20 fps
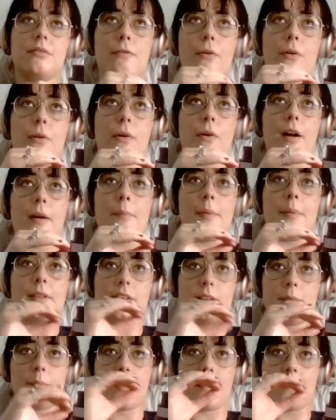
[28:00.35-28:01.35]
or I
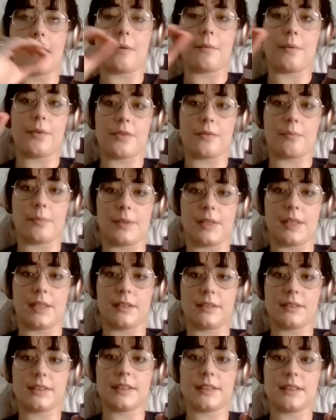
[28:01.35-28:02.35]
built upon that with somebody
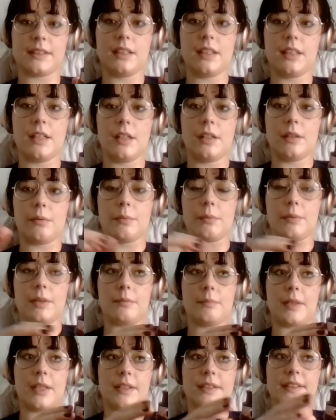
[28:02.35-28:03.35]
else. But
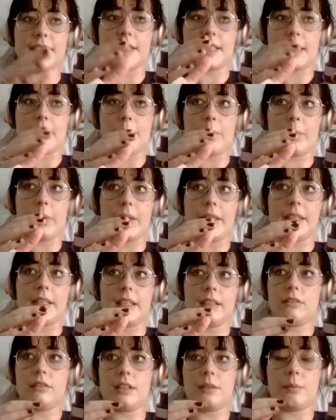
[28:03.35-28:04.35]
because at that point there